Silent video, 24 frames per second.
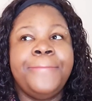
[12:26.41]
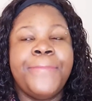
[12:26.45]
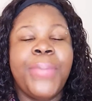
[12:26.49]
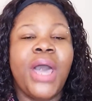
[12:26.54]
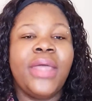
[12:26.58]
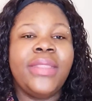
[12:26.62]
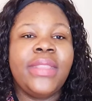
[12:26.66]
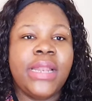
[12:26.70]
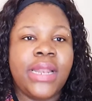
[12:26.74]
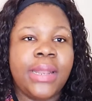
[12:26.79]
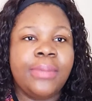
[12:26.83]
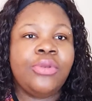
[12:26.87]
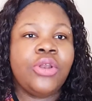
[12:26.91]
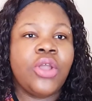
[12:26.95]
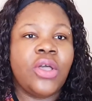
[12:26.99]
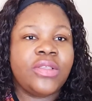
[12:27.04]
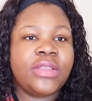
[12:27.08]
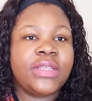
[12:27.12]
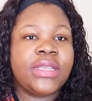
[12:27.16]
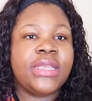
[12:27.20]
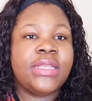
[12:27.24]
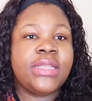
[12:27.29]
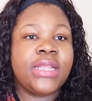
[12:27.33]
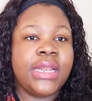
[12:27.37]
But the lip
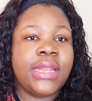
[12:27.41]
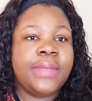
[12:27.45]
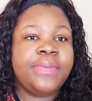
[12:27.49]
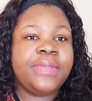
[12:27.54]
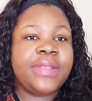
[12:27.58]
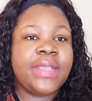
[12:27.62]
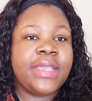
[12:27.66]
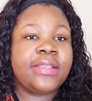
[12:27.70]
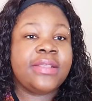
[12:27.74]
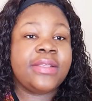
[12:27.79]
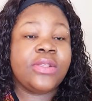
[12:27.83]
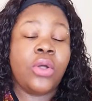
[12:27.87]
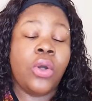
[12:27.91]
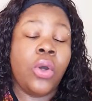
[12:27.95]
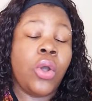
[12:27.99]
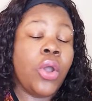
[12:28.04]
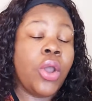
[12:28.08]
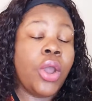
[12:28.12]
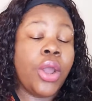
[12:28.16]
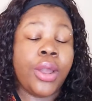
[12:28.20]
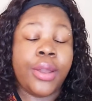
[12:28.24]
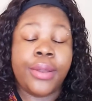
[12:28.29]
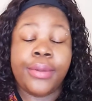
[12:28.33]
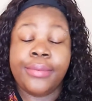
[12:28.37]
glosses, the lipsticks
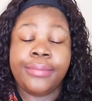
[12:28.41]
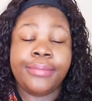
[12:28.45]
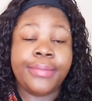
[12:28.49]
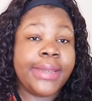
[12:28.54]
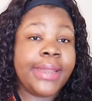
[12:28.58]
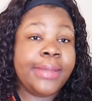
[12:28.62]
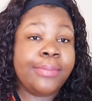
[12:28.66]
or